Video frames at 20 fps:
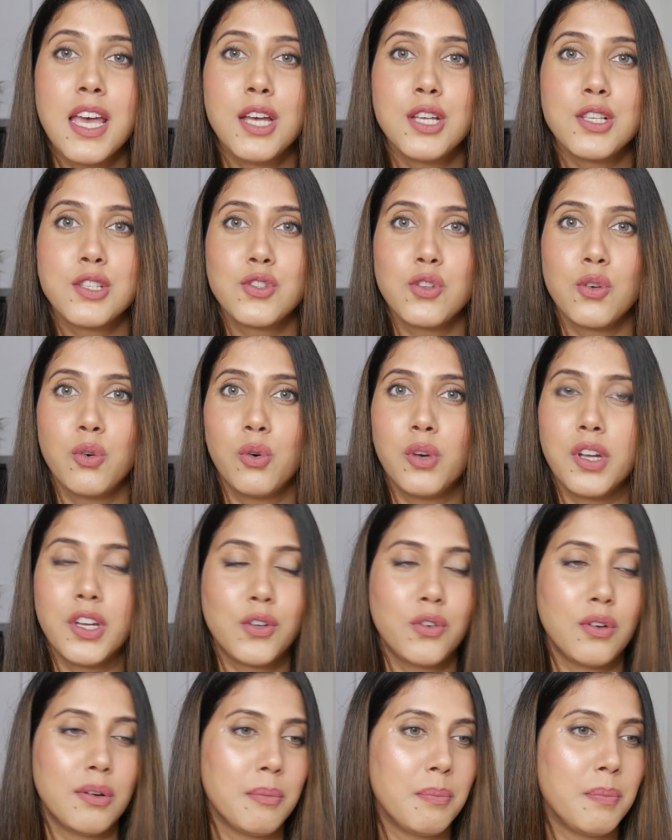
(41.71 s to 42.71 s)
So it
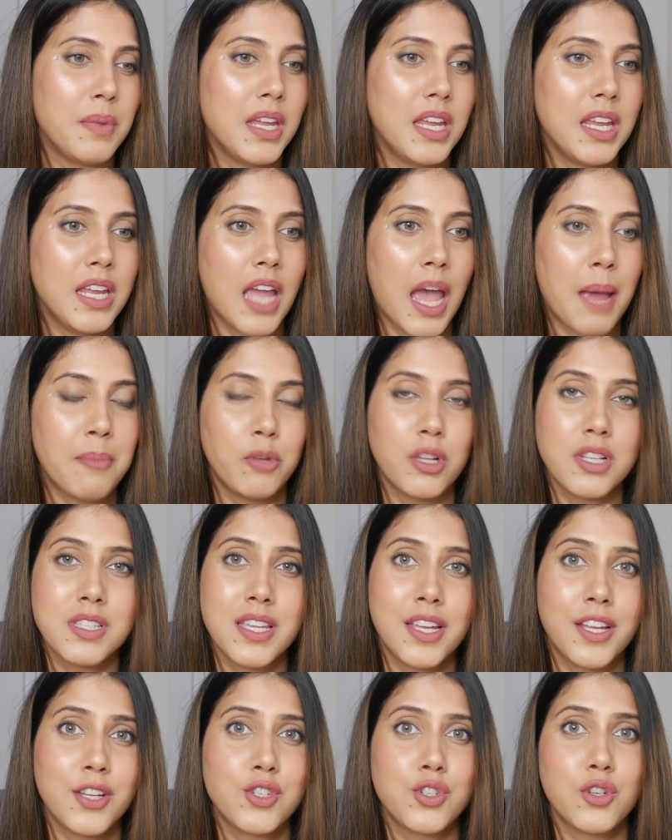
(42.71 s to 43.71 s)
could be, I'm not
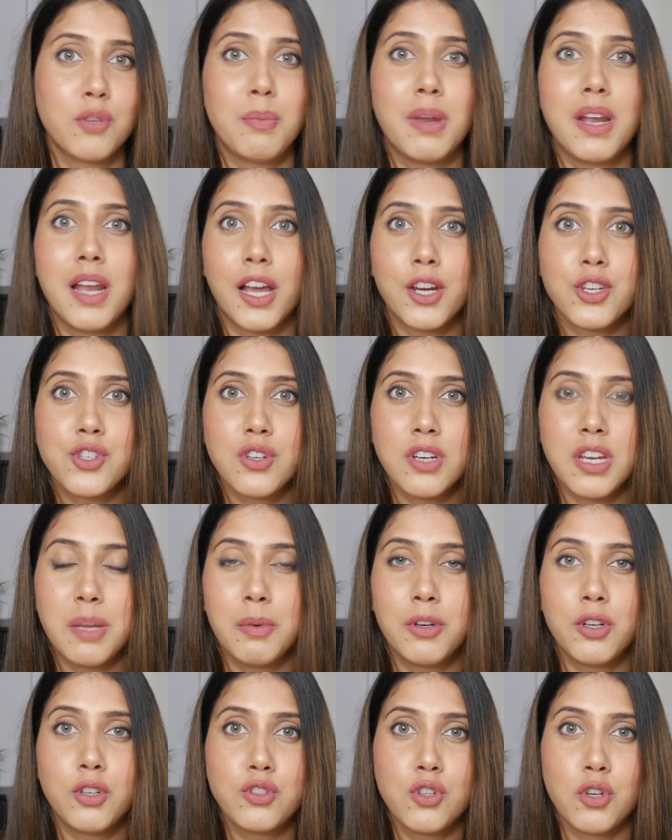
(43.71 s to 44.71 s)
saying it should be luxury,
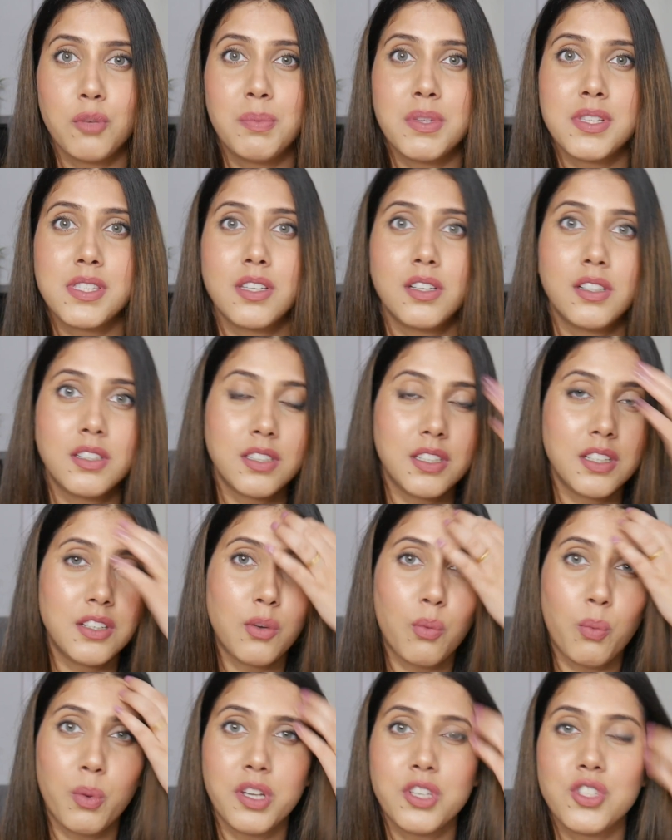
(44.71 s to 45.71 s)
but it should be
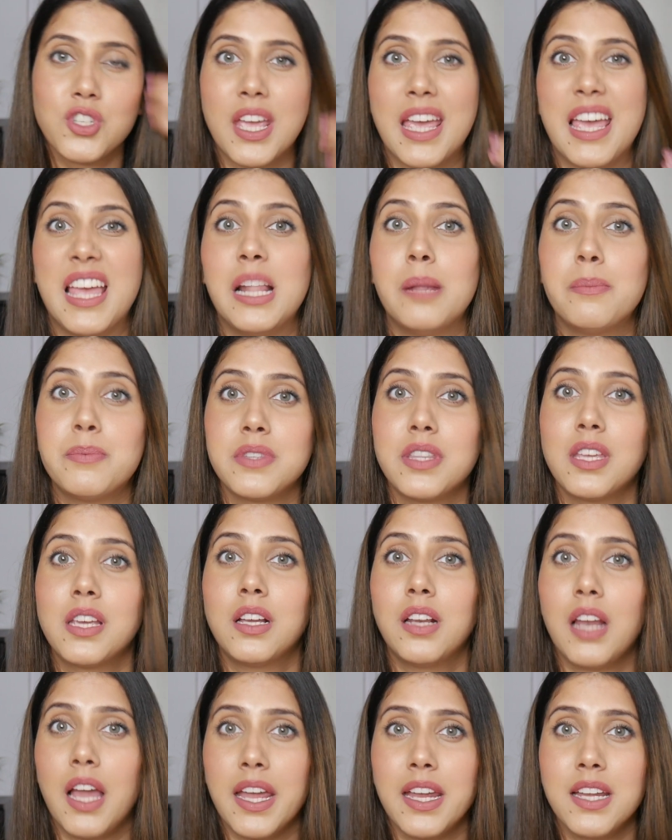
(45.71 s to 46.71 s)
certain which helps the
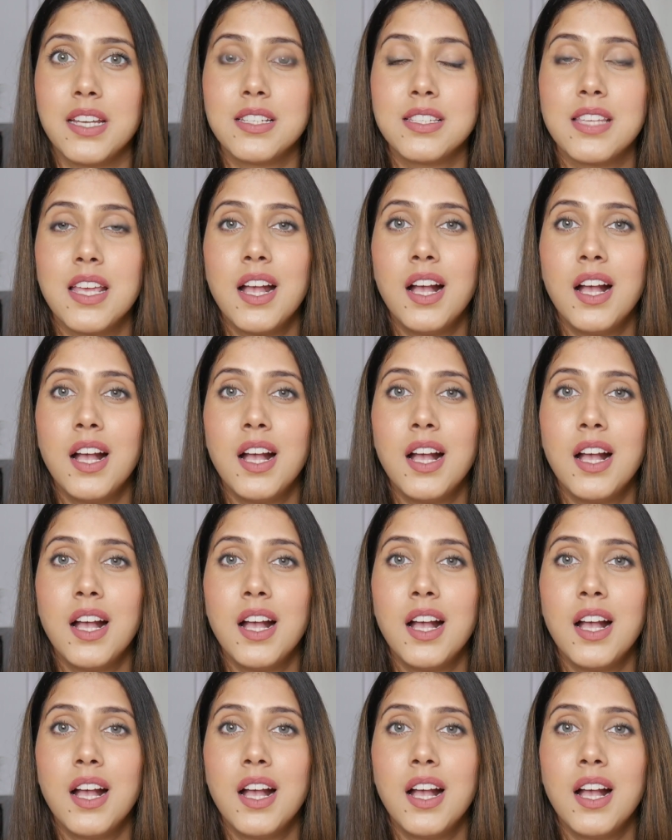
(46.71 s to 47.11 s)
client's